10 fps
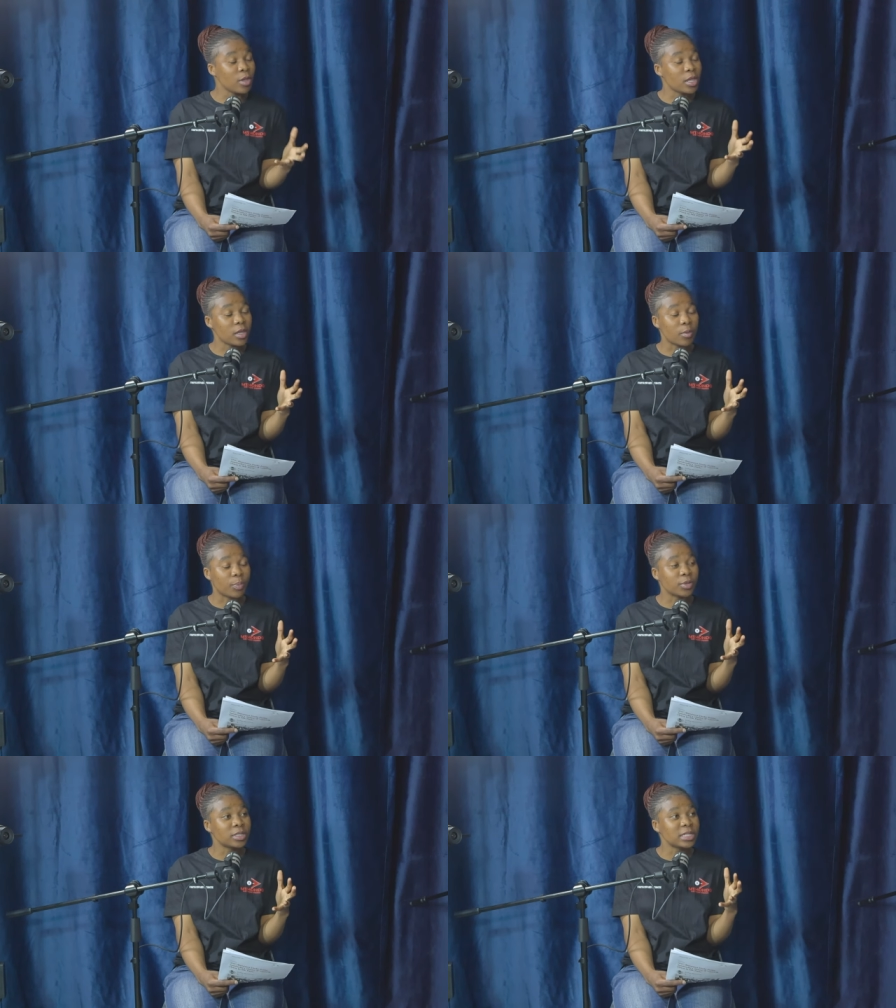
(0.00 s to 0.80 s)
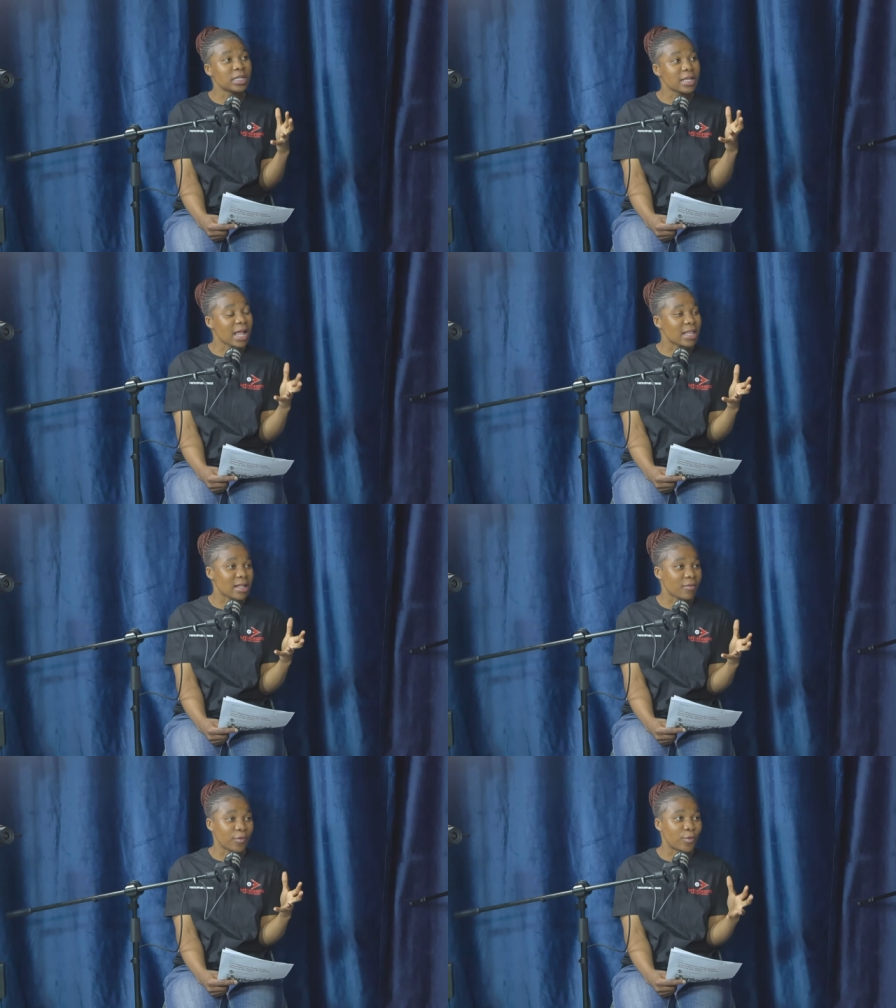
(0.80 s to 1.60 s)
he, he built in
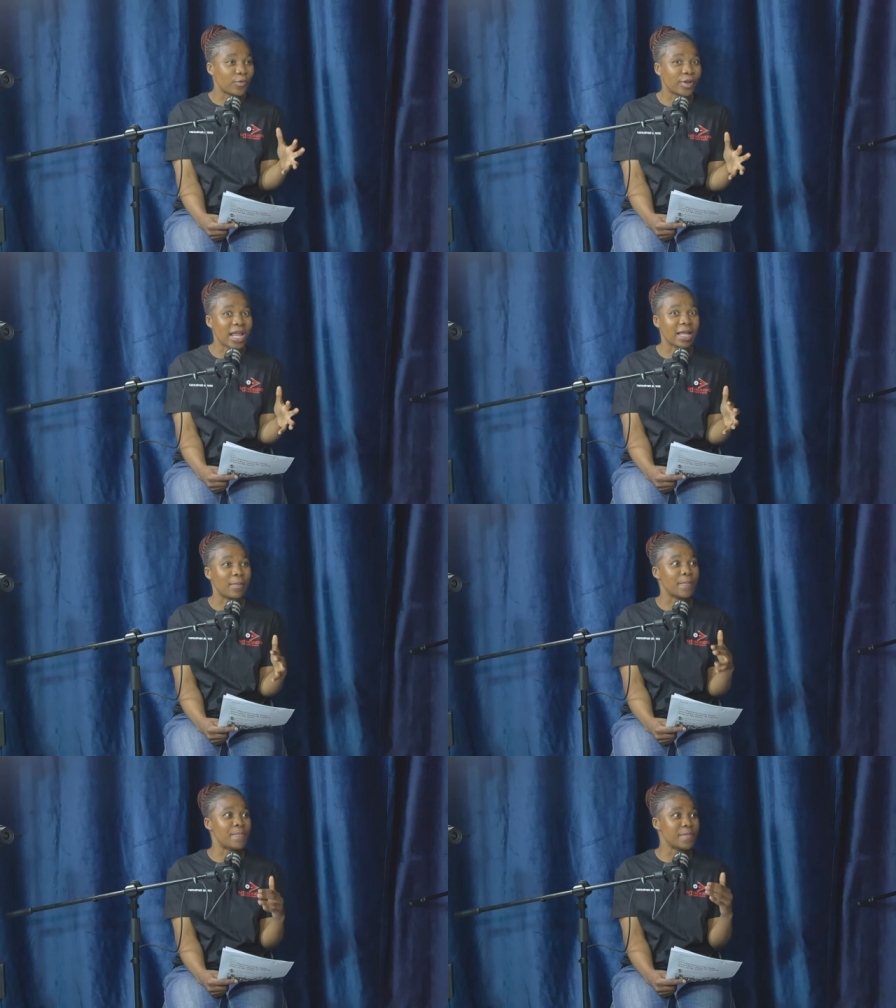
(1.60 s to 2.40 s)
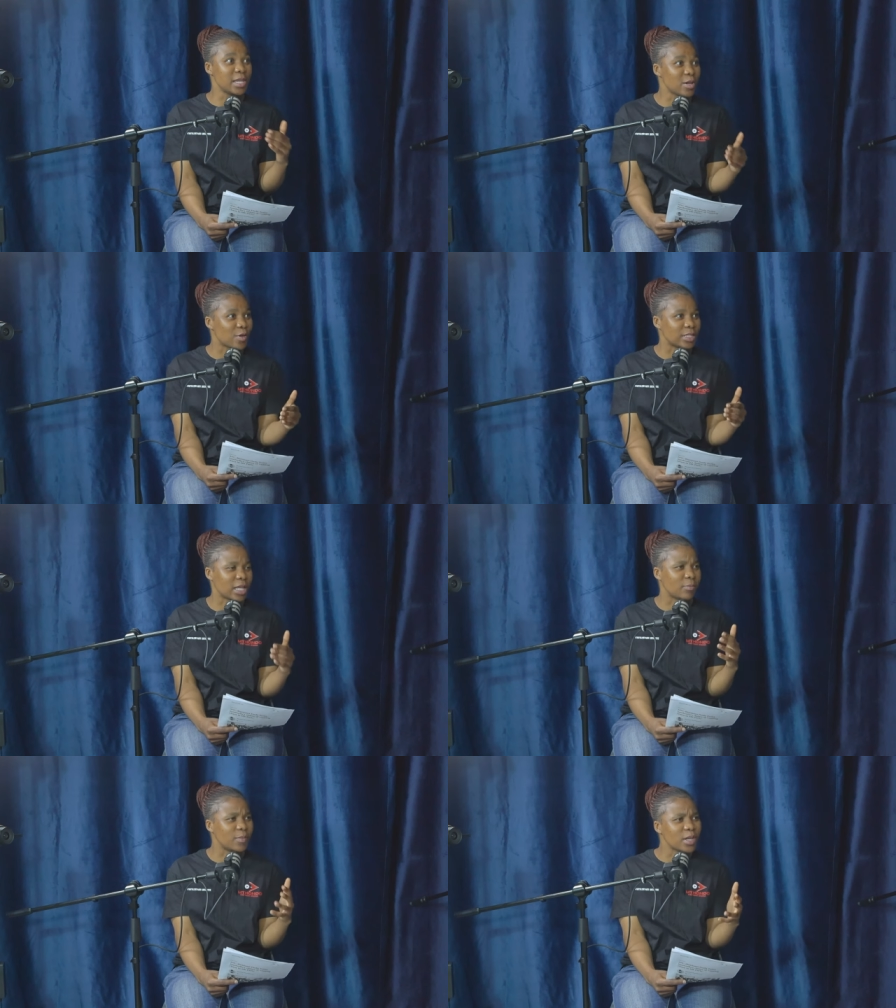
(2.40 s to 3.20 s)
Nkandla for, for like millions
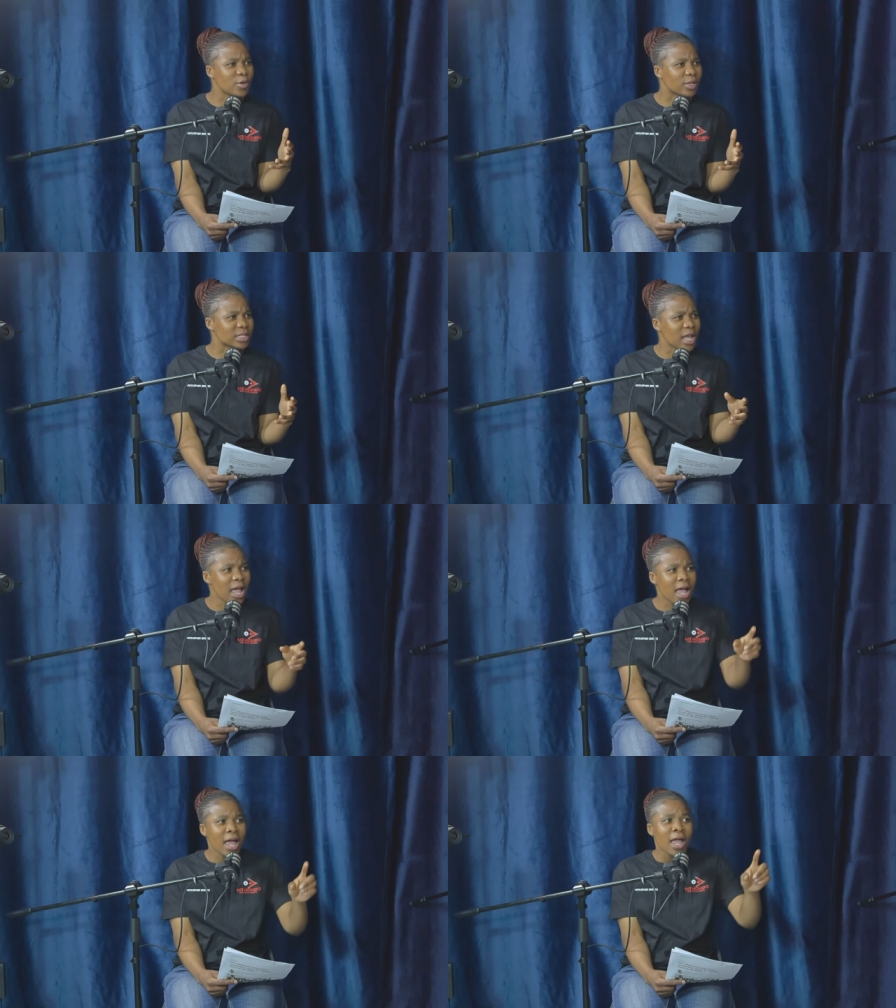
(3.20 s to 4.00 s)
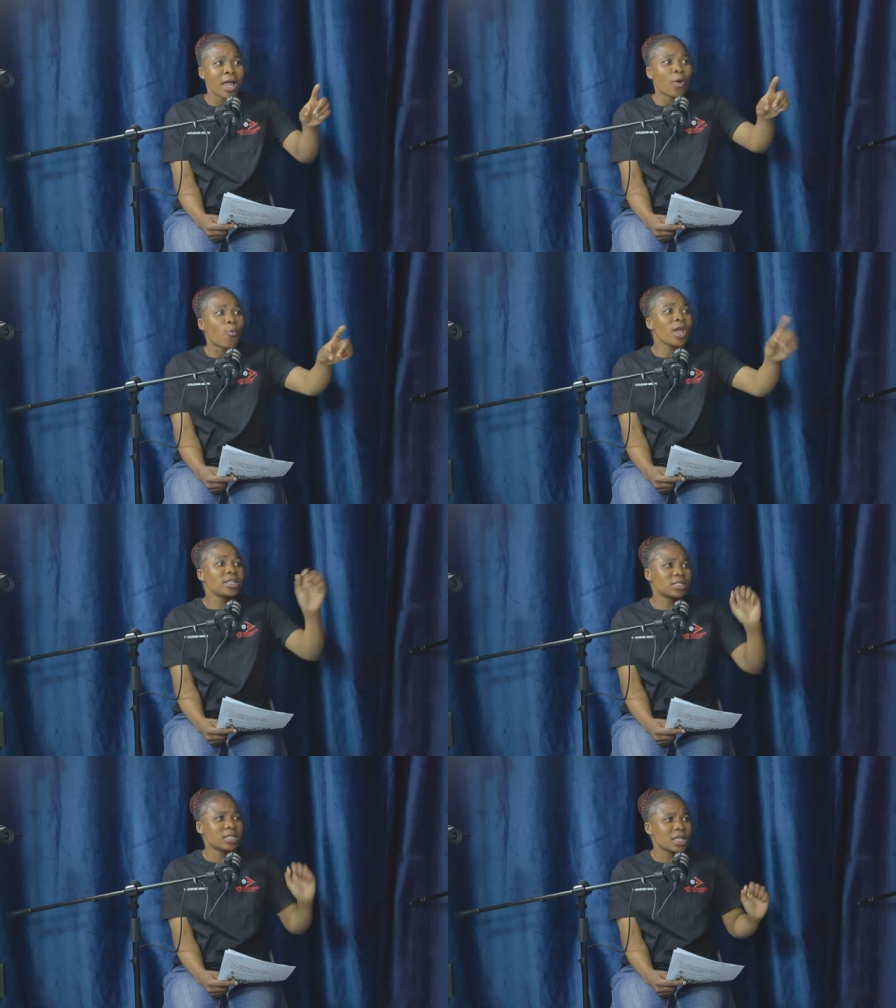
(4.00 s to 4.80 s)
and millions? Where
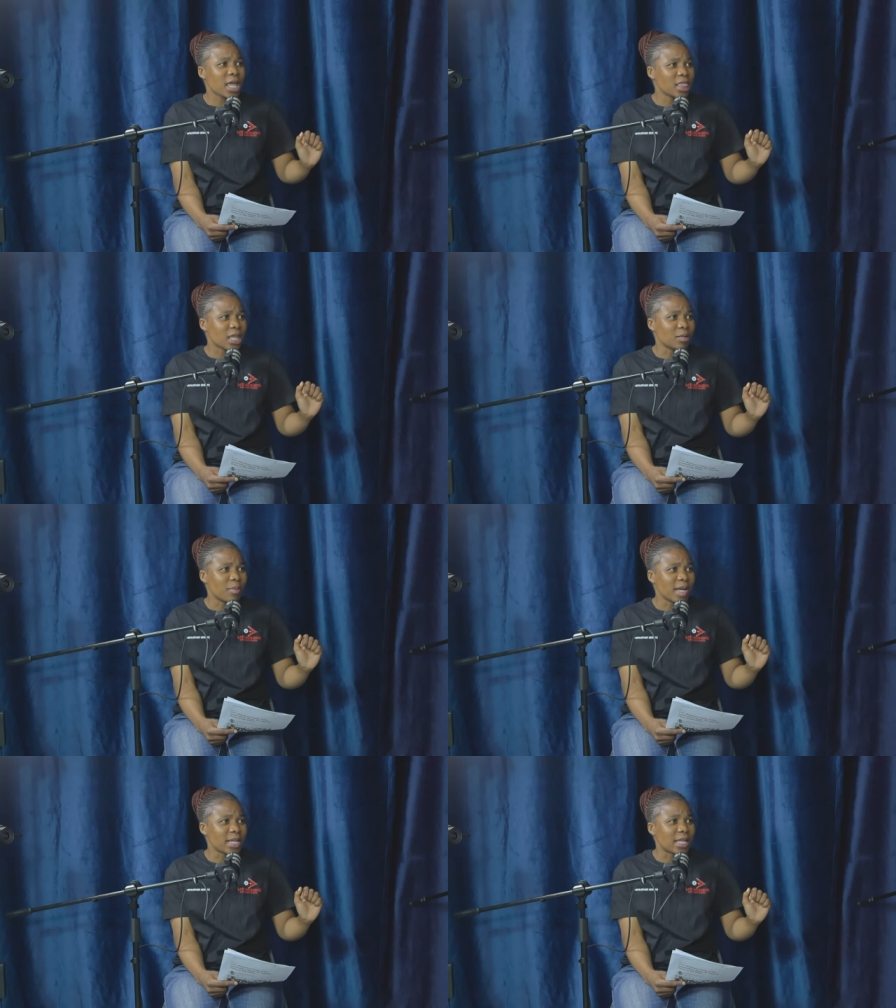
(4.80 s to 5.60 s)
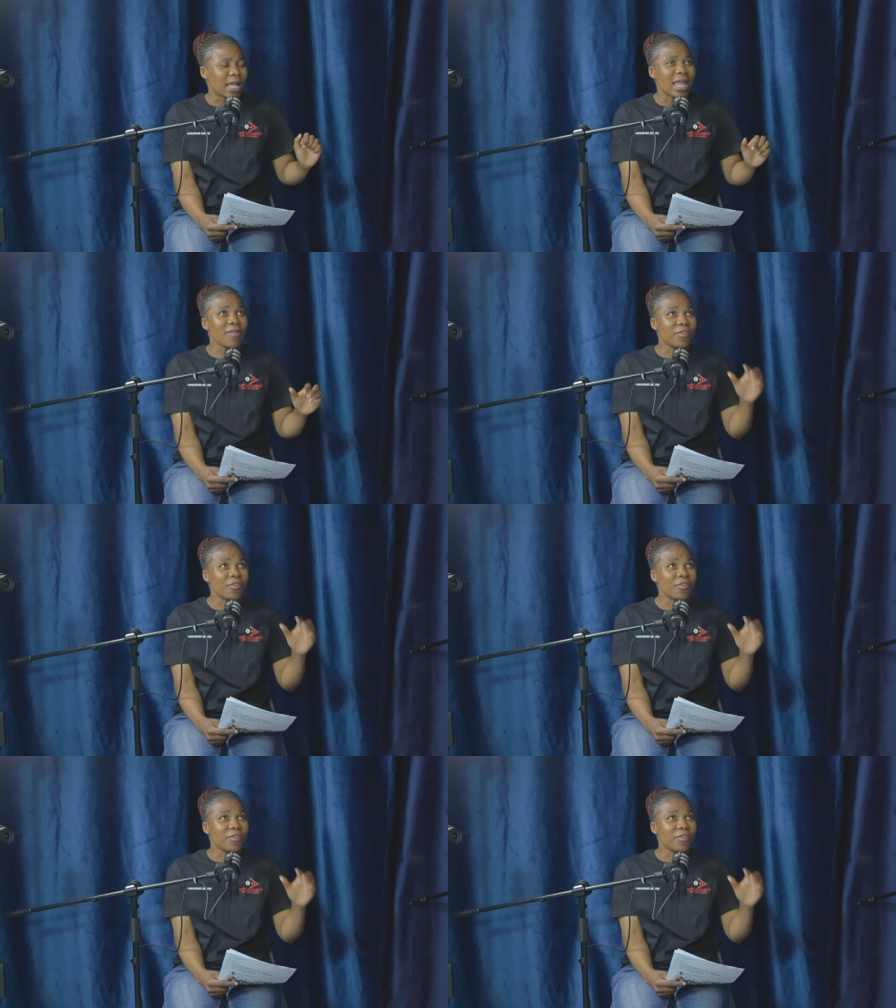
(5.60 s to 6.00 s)
did he get that money?